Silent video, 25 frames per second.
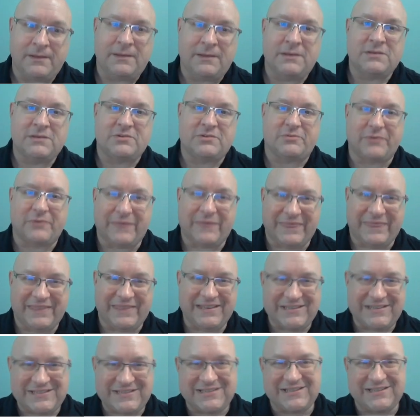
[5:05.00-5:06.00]
So what
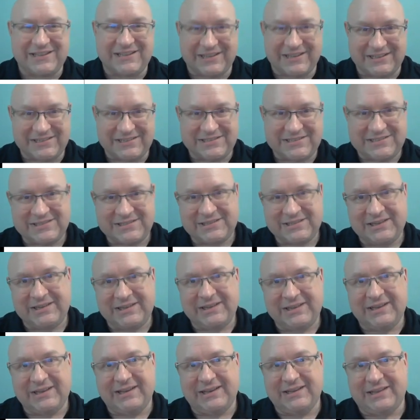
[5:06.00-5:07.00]
this does,
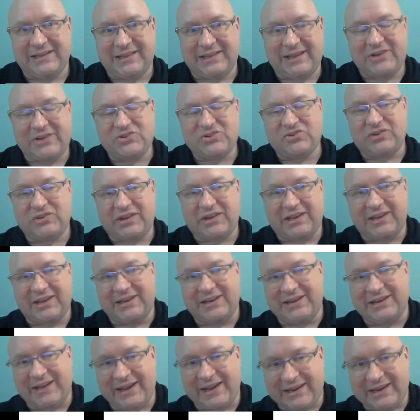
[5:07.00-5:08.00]
it allows you to
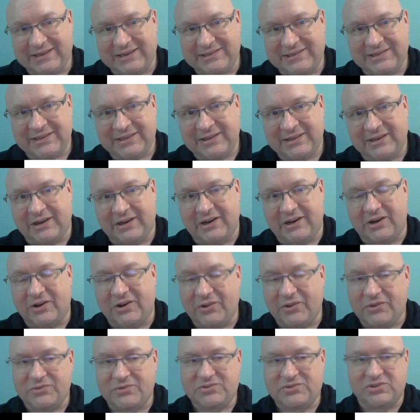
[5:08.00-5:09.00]
connect all
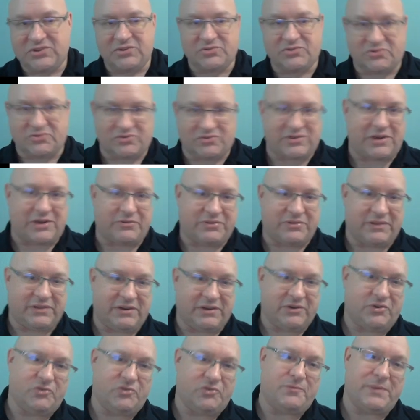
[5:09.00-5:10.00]
those users out
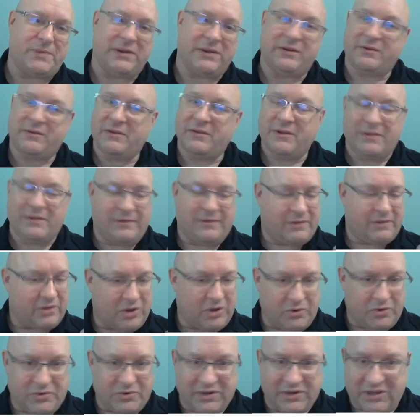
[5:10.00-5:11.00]
there who've been
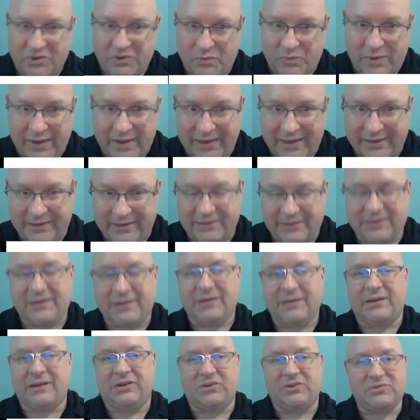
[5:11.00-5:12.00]
coding away,
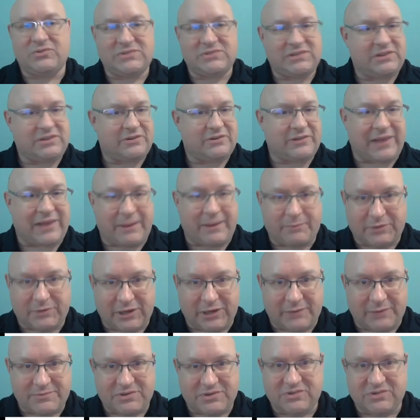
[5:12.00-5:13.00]
using their
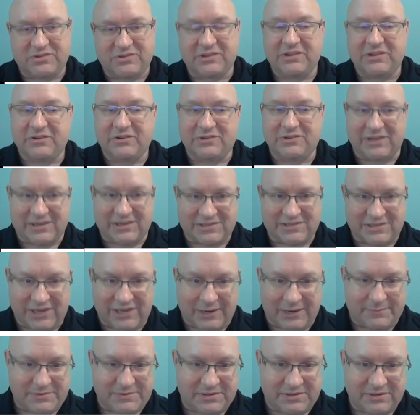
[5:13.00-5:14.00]
laptops, using their
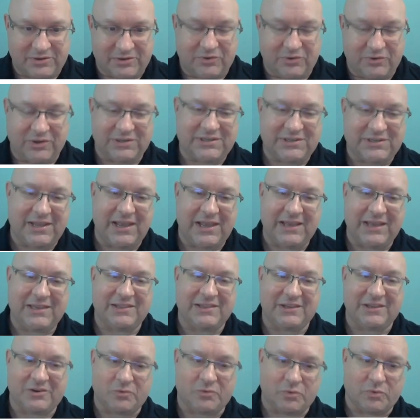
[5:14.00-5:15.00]
desktops. You can take
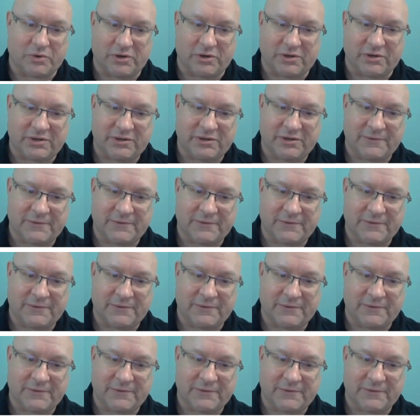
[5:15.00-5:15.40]
their work.